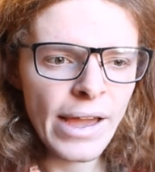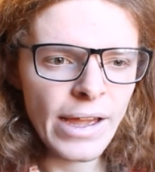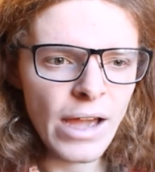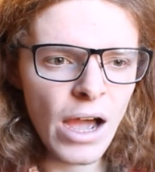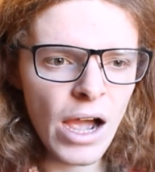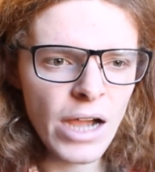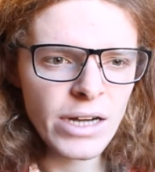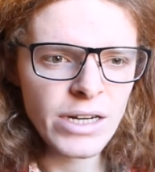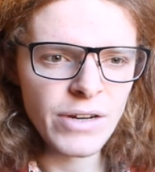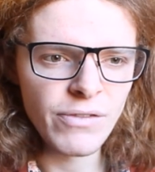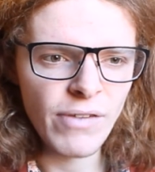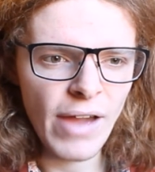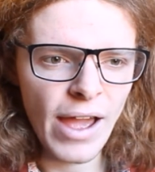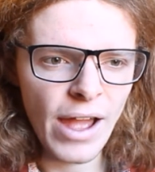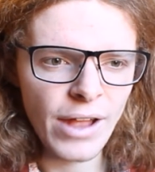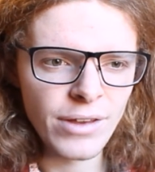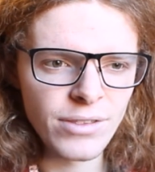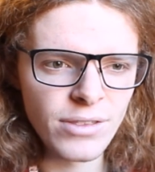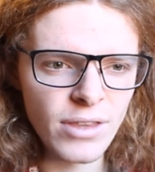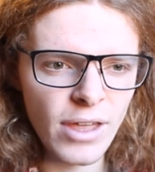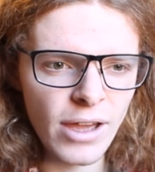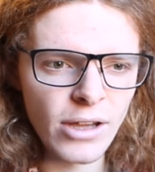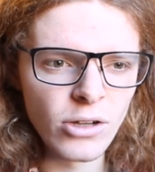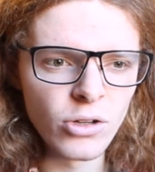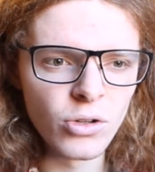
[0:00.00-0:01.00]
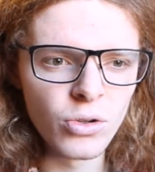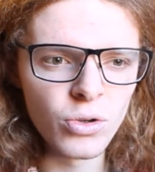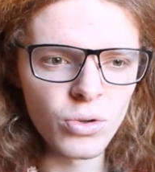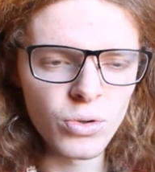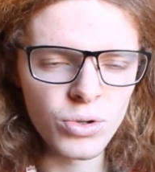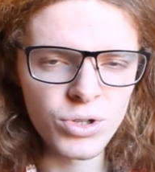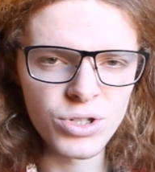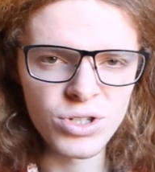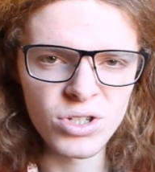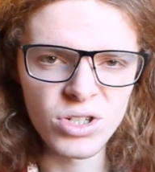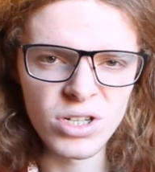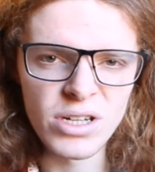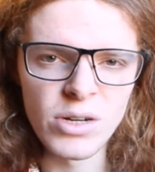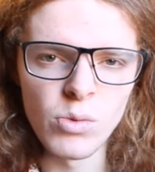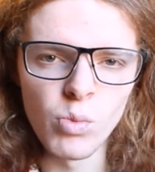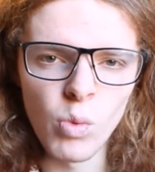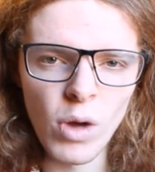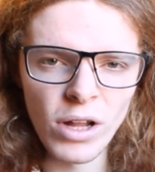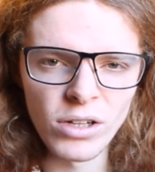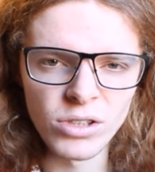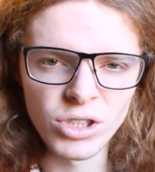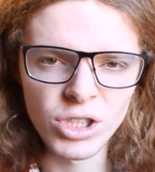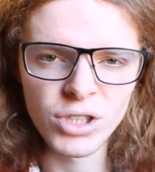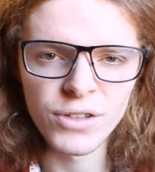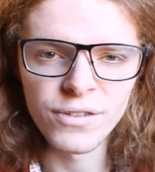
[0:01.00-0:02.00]
kind of had that ghostly
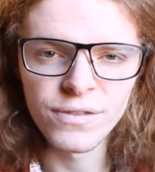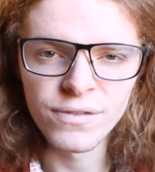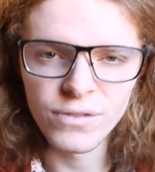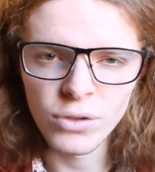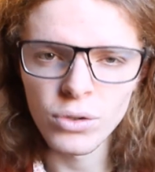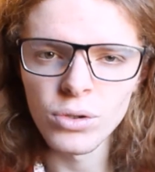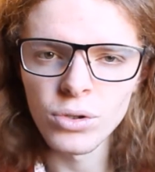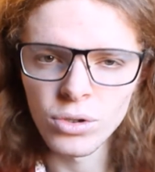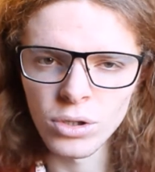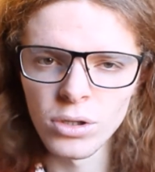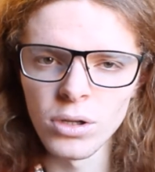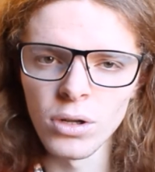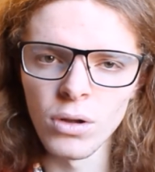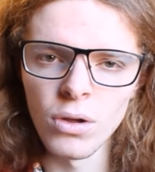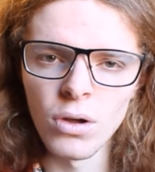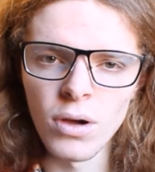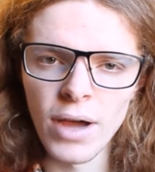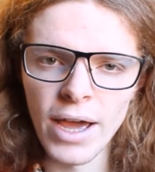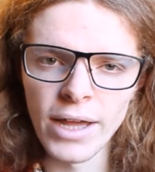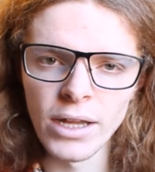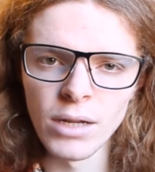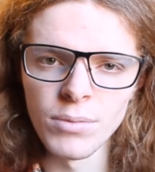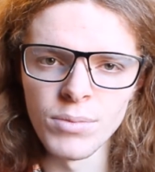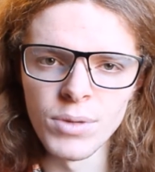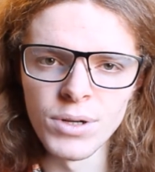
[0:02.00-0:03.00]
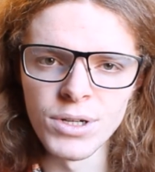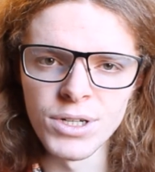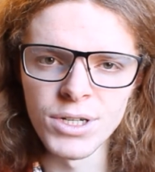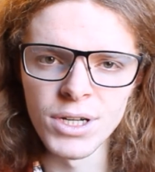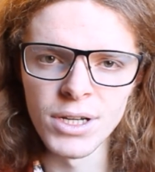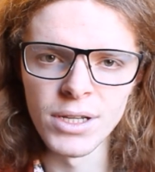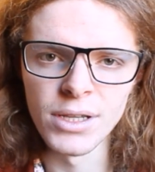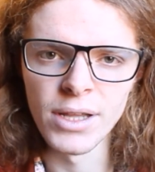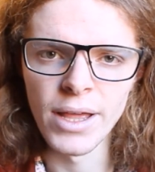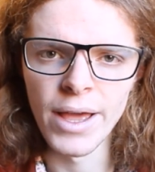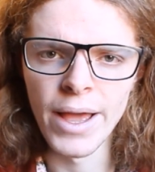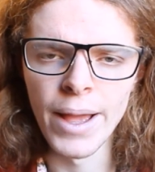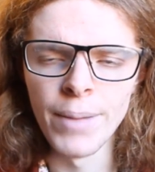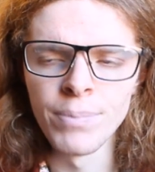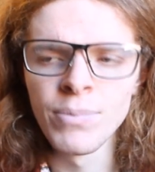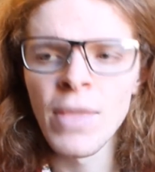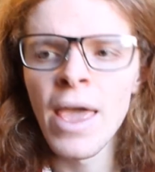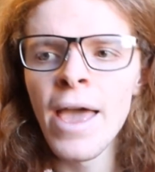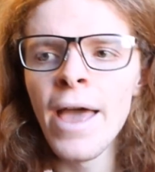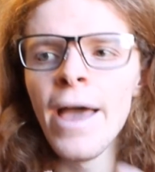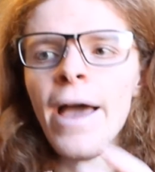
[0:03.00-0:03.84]
Welsh folklore element in there.